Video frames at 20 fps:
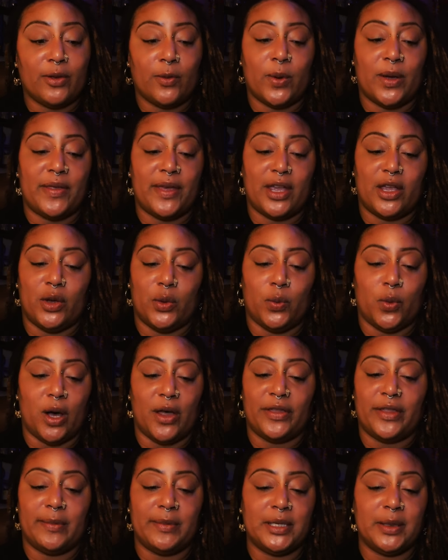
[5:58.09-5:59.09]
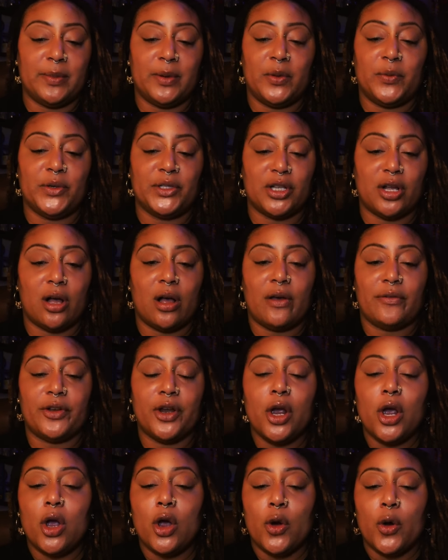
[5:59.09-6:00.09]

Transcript: the way that you want them to be resolved,